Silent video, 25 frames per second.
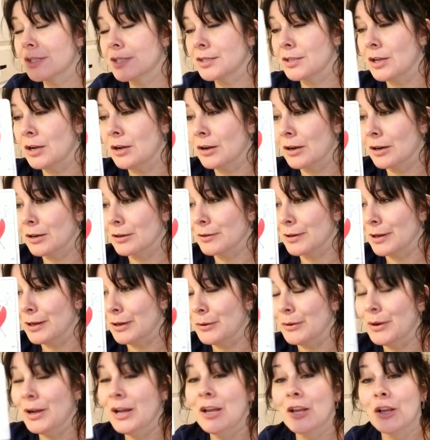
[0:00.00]

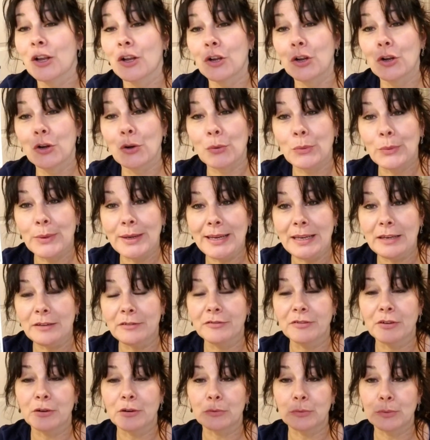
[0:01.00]
sorrow,
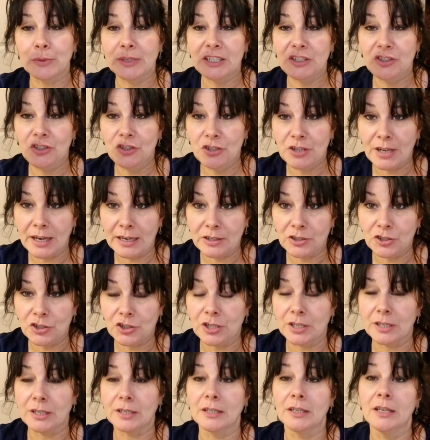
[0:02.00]
grief,
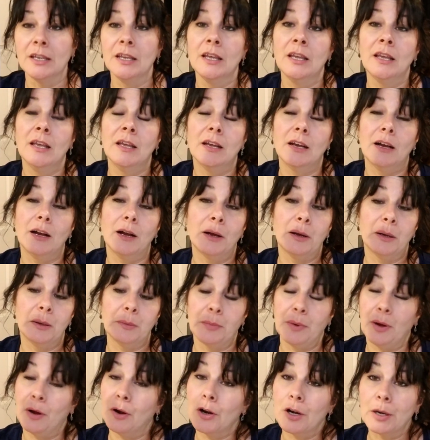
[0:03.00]
rejection, um,
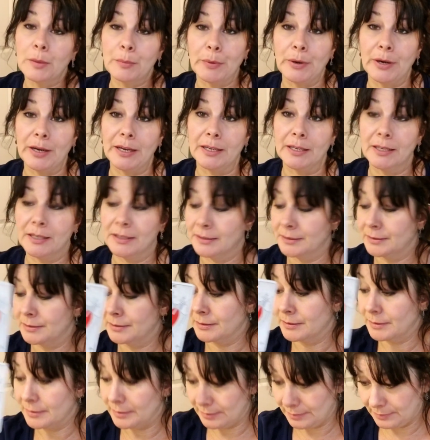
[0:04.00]
heartbreak
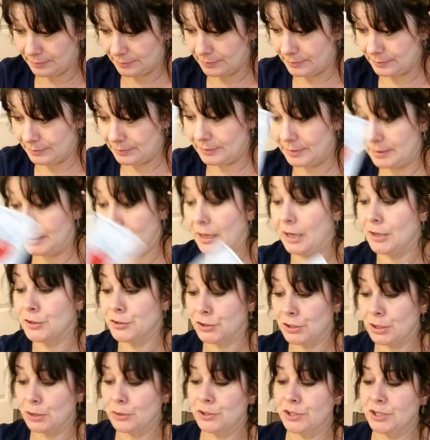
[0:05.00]

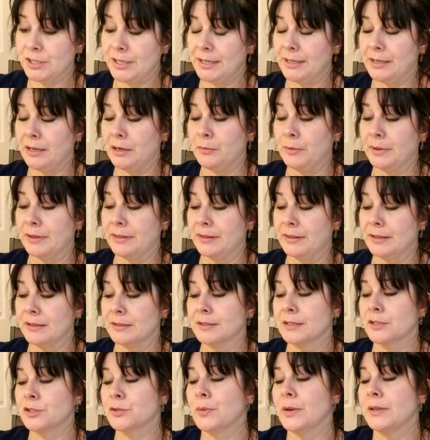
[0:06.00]
associated with this.
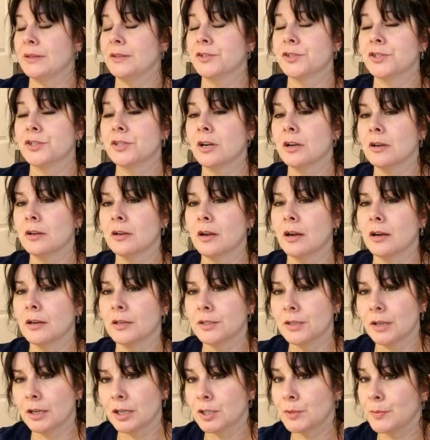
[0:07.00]
That's why the star card
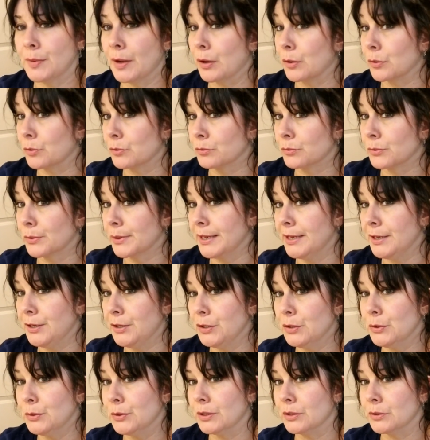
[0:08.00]
talks about
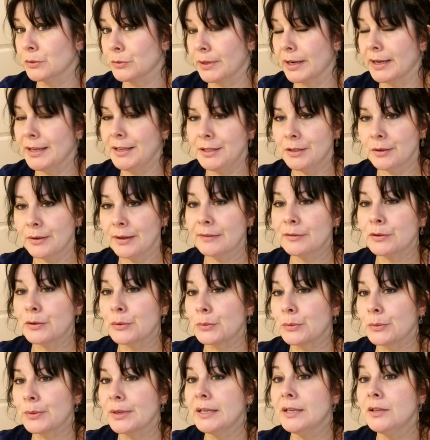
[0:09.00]
renewal, right? You don't have to
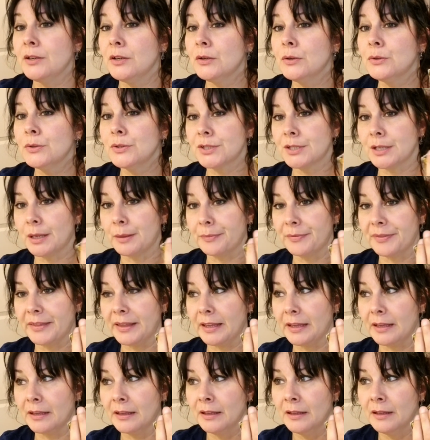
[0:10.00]
renew
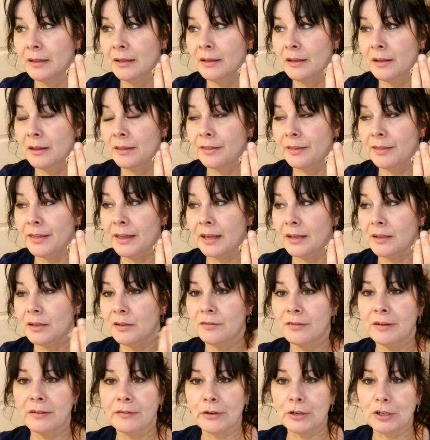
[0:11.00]
something that you've
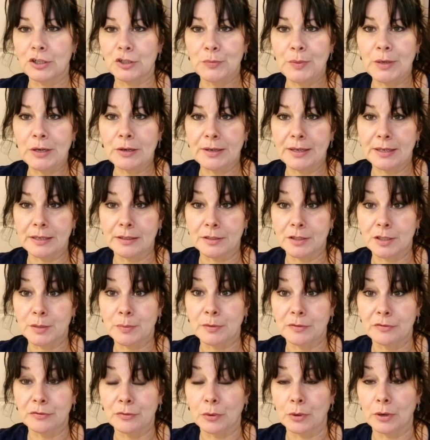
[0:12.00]
never experienced
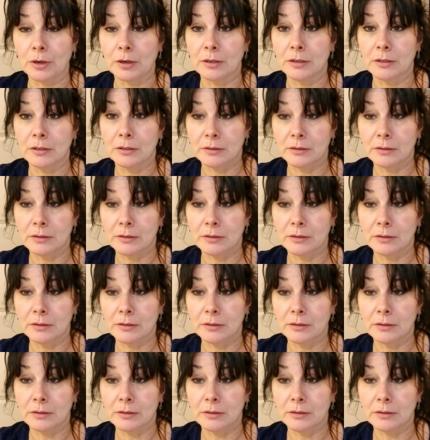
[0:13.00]
before,